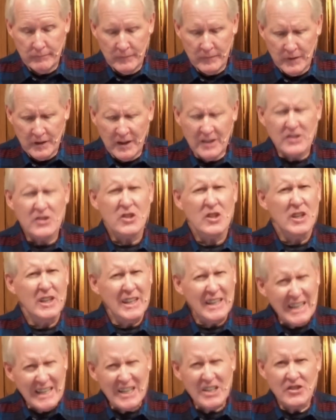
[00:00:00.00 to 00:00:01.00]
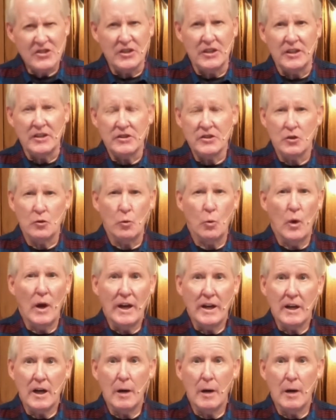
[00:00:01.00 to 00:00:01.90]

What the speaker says: It's easy to wake